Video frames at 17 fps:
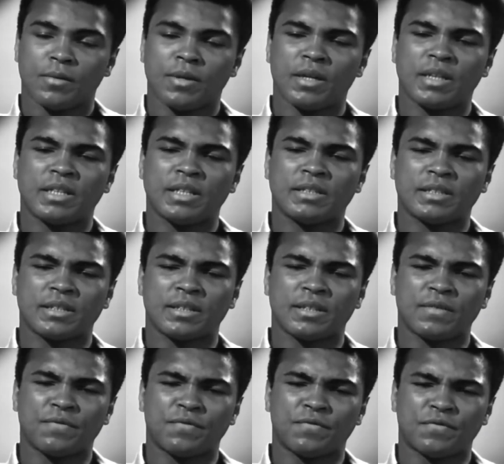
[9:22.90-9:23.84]
Well, he's a
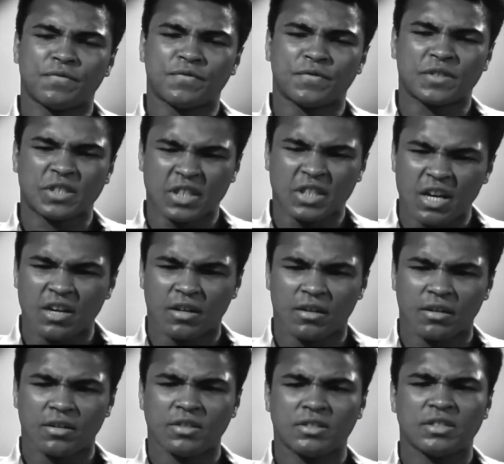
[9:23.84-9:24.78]
good
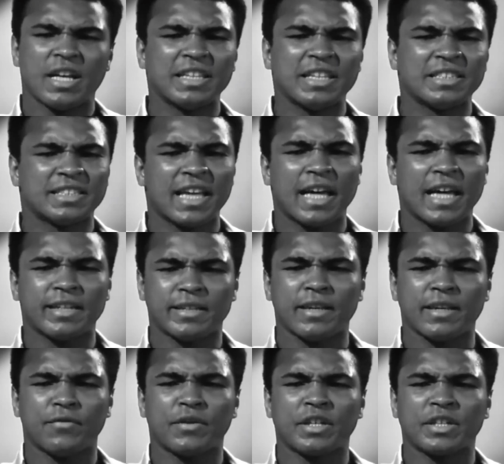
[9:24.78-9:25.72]
slugger. He's not
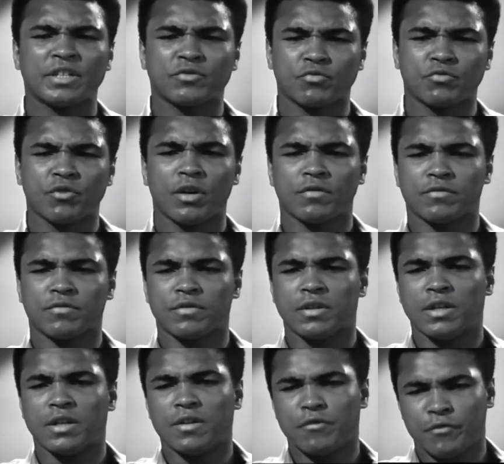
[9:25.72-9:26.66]
scientific. He's rough.
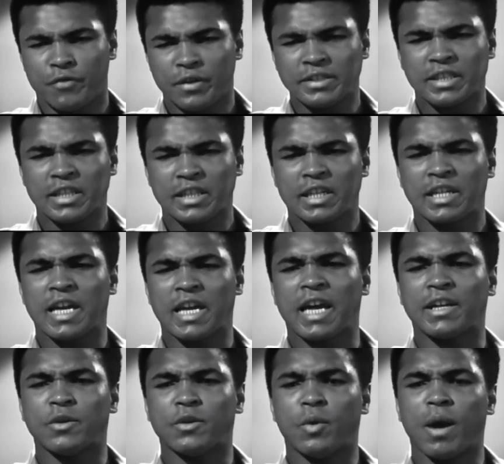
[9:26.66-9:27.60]
Physically,
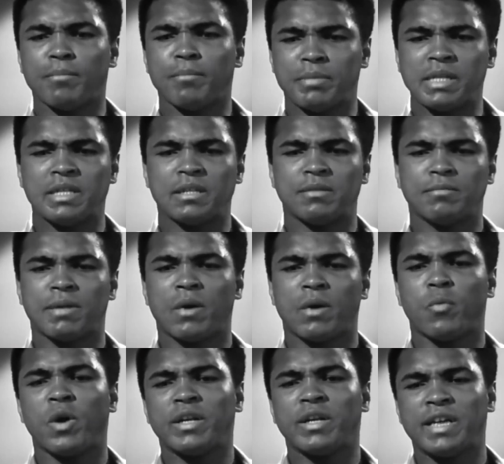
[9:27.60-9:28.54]
I know I beat him. I
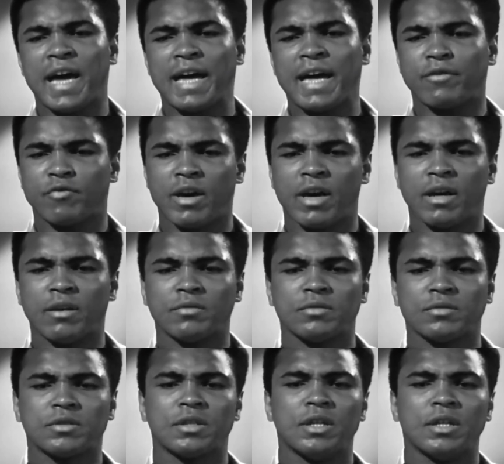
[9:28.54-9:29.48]
won 9
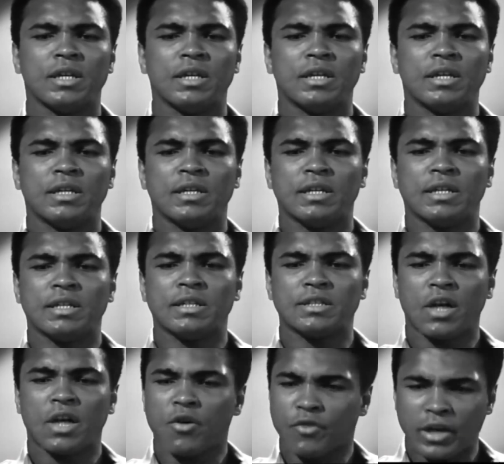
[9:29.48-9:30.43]
rounds.
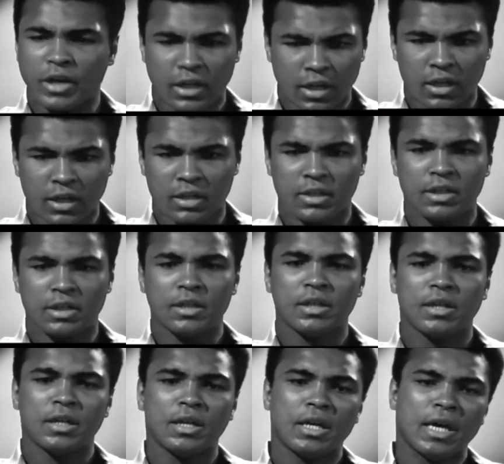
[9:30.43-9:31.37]
He's already
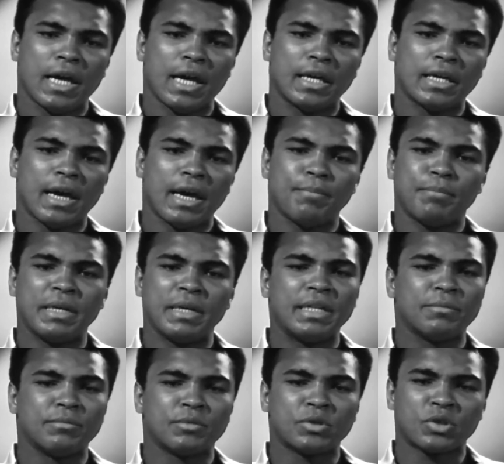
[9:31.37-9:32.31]
ugly, and I
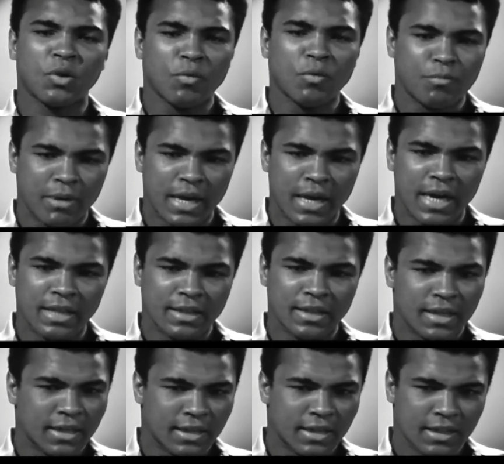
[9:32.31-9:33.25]
beat him so
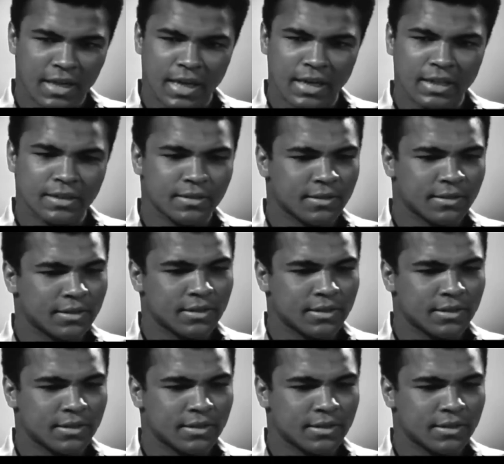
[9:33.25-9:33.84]
bad that night.